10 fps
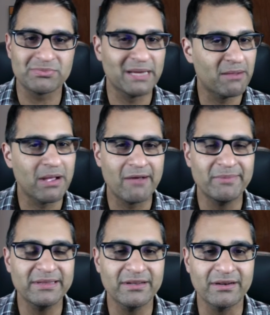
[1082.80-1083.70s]
me, I've
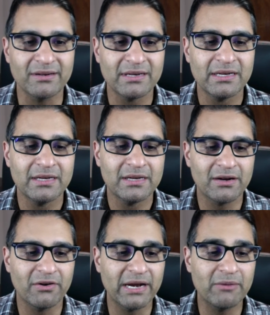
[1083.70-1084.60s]
been there.
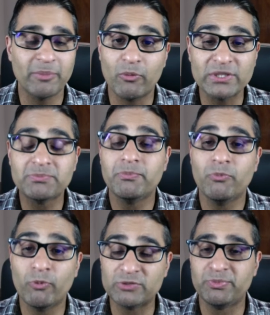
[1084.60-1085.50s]
All right. But
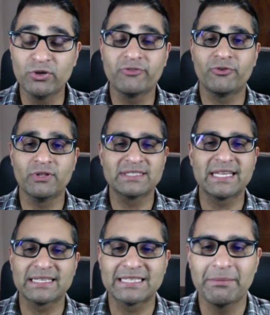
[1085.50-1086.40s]
what's beautiful, let's
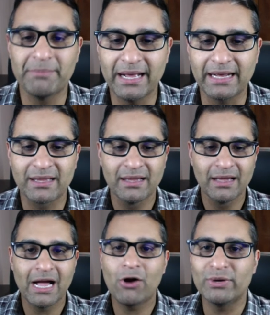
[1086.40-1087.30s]
take a step back.
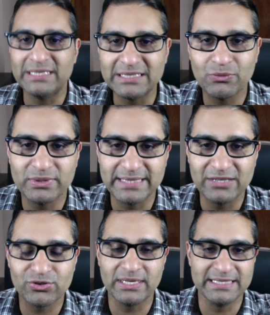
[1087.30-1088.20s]
How easy was
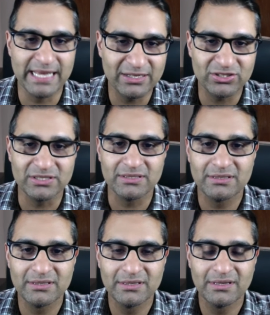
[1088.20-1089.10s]
that transaction?
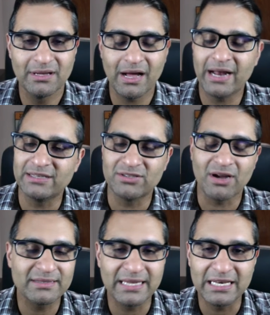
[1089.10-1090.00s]
I didn't
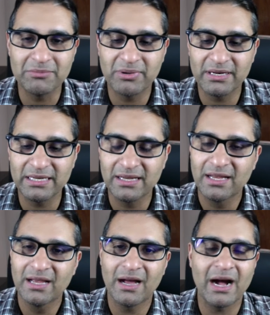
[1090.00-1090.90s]
talk to anybody.
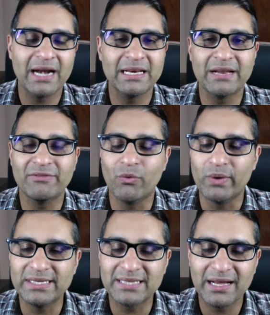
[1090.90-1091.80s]
I didn't have a
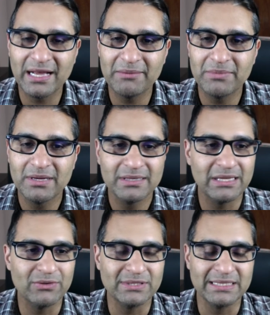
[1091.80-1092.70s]
wait time that
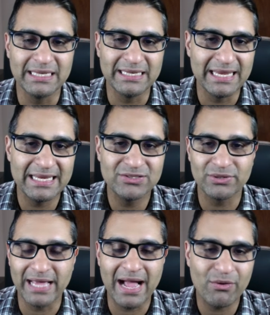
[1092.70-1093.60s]
was in the days or
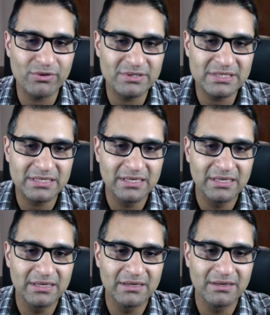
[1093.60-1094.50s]
the hours.
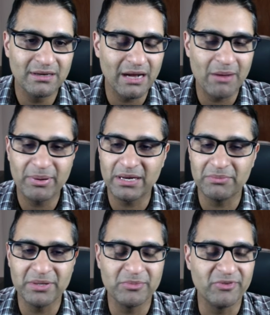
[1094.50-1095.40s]
I paid a
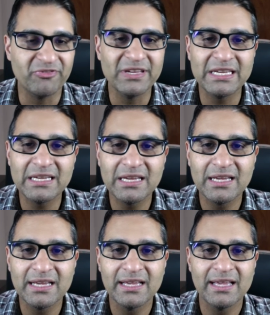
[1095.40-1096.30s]
minimal fee
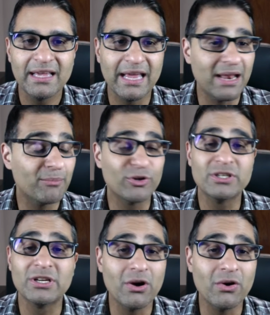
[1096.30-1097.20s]
and I'm good
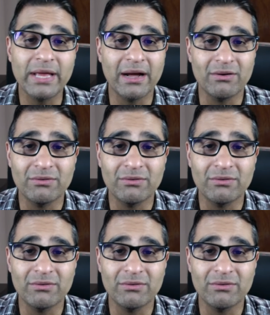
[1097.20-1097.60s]
to go now.